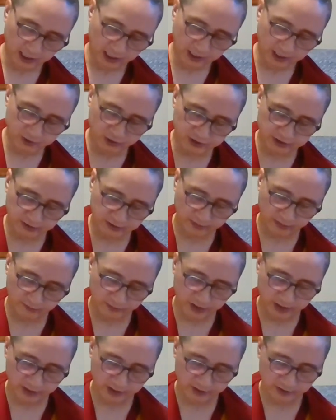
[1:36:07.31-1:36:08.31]
Hide yourself
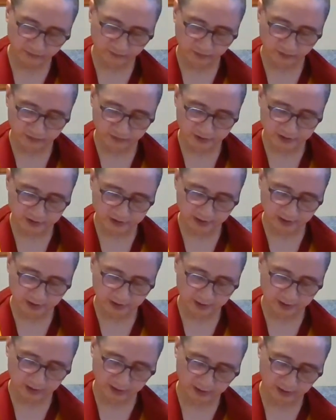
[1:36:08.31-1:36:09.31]
away in the forest
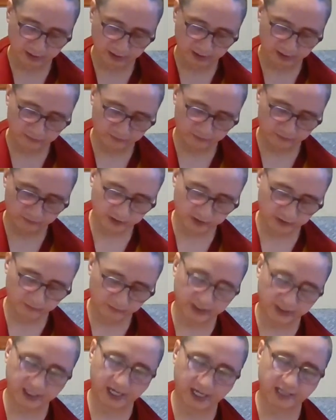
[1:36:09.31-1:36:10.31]
and free
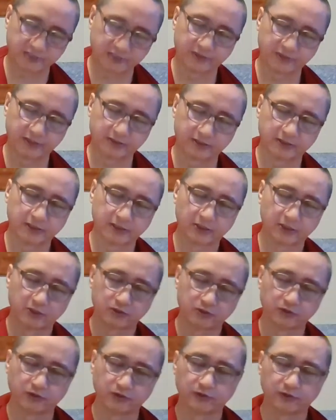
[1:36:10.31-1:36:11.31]
of attachment.
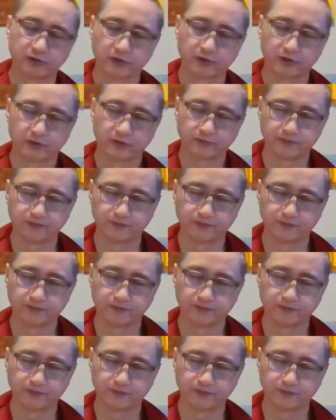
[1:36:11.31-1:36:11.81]
So,